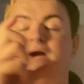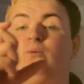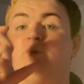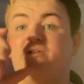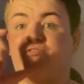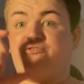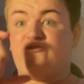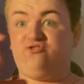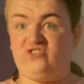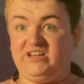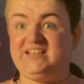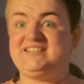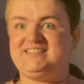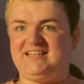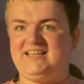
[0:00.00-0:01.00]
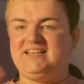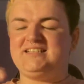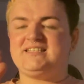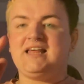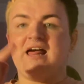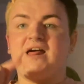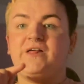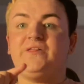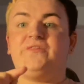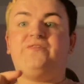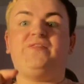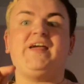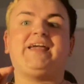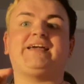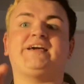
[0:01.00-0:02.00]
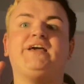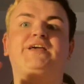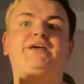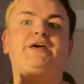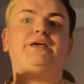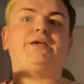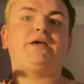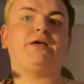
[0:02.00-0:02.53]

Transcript: with 3 C's, thick,